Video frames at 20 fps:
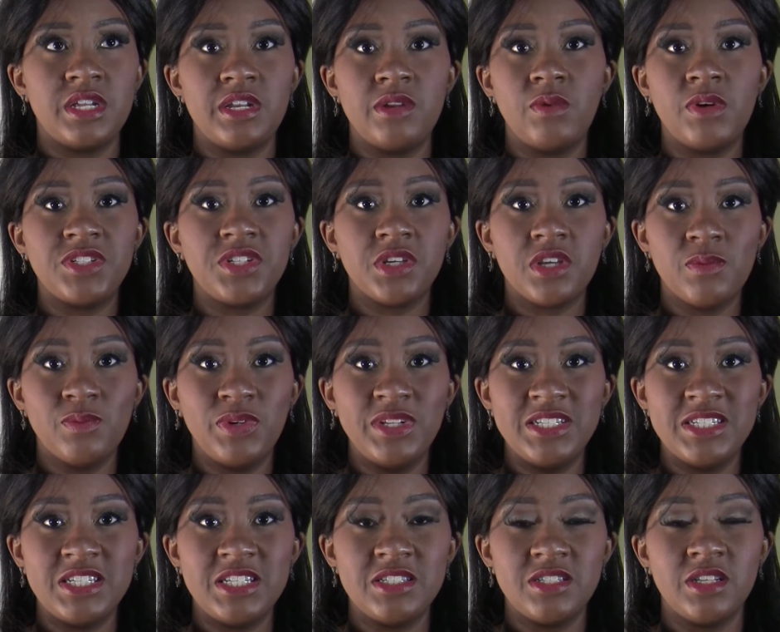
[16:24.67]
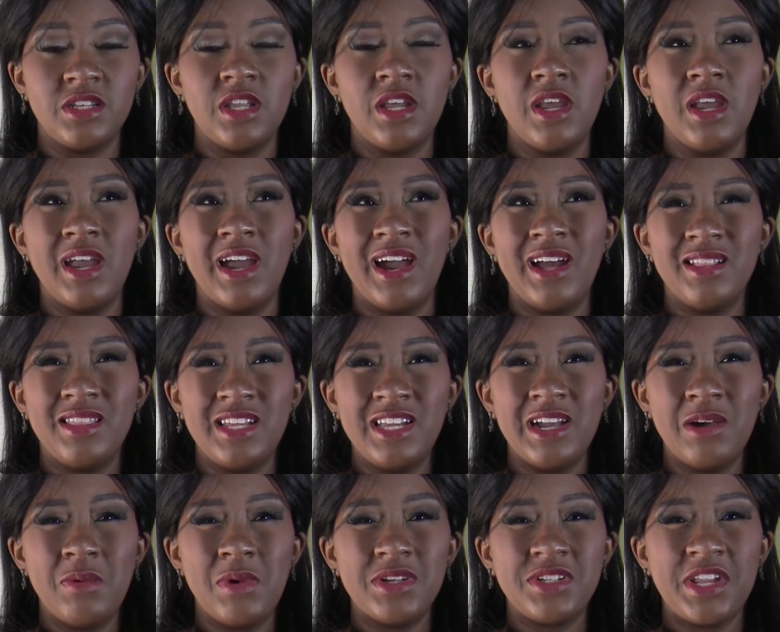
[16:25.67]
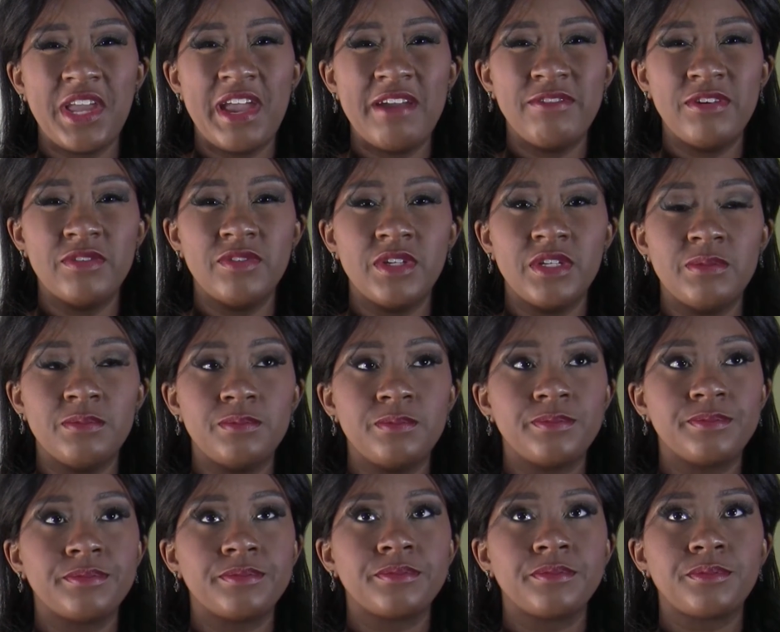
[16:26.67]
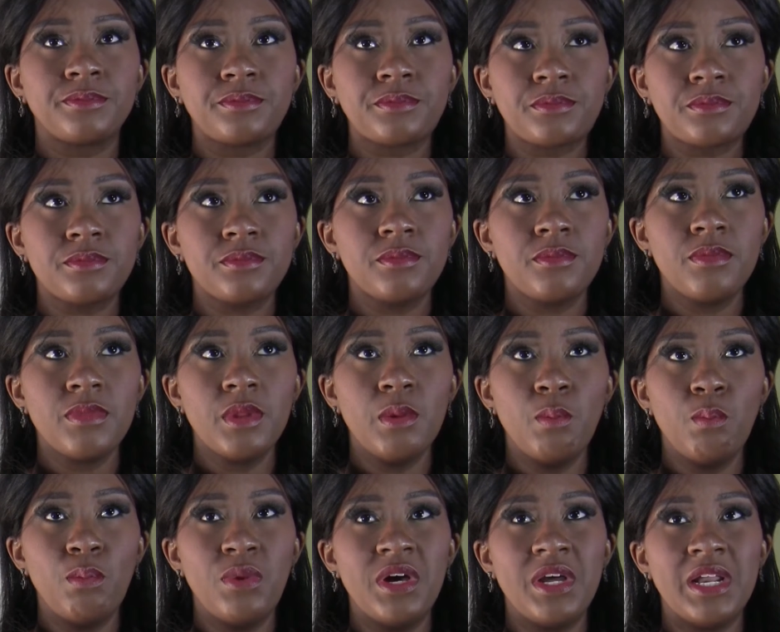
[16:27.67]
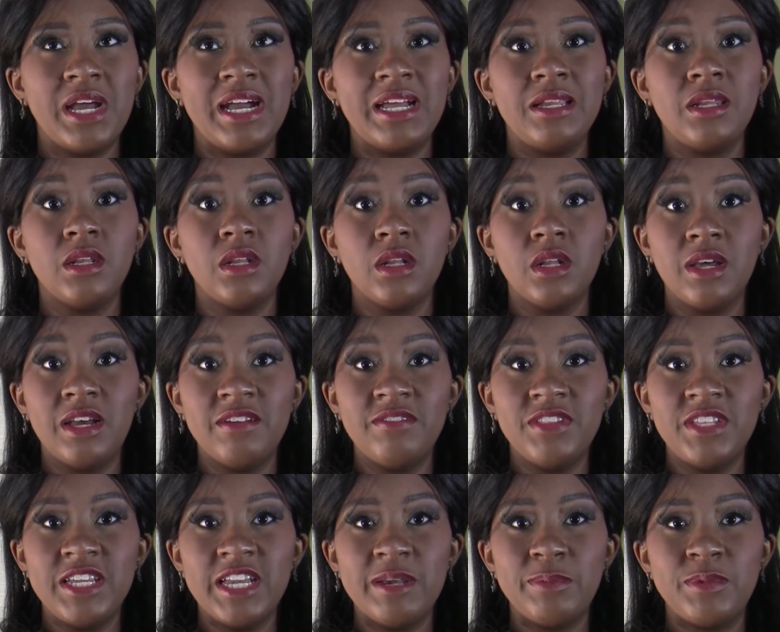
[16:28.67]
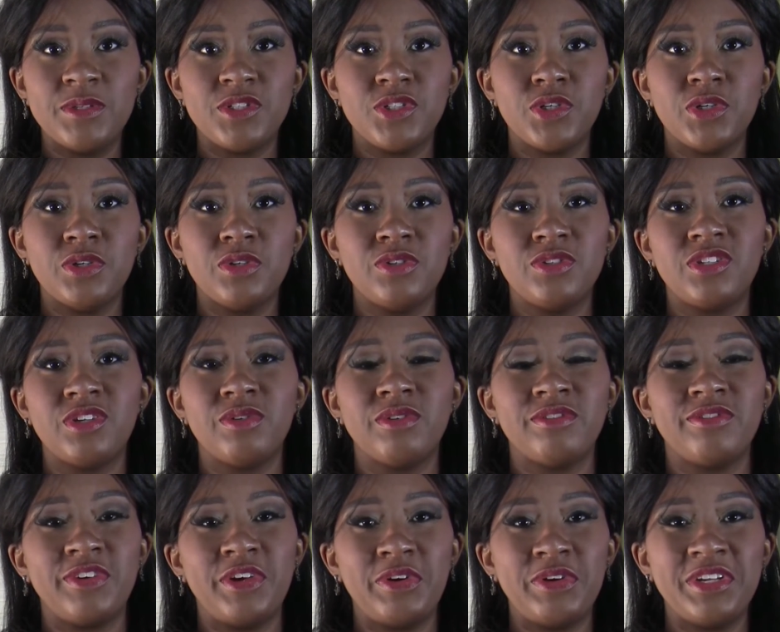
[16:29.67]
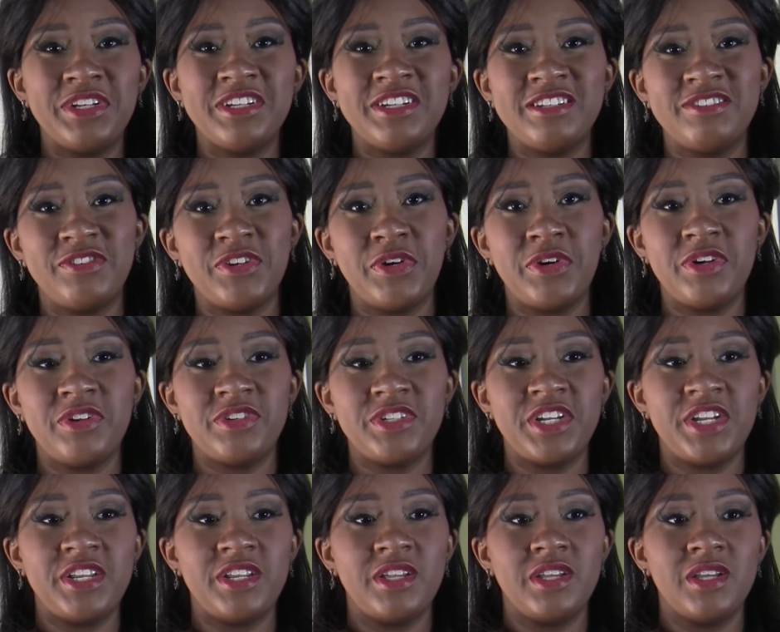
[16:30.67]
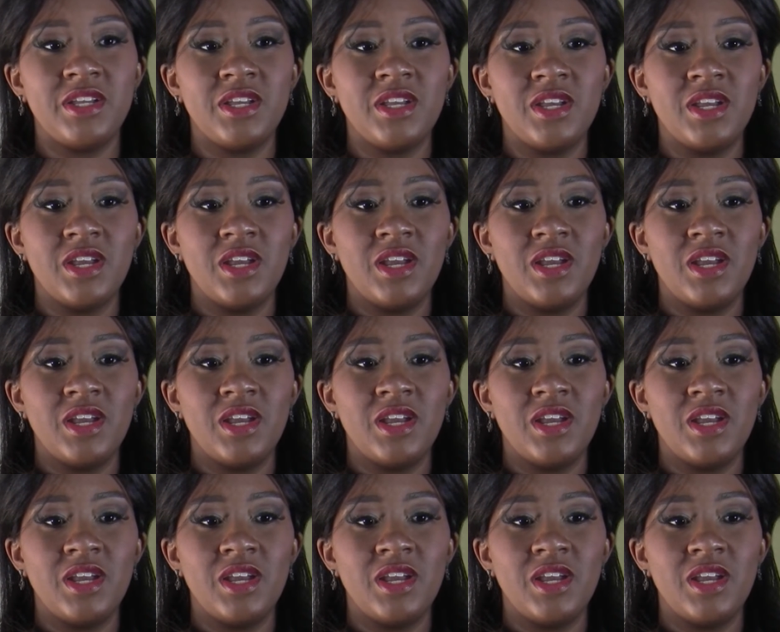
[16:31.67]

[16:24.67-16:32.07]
I didn't watch the complete season. I think I watched half of it, but I loved the episodes. They were very good, very entertaining.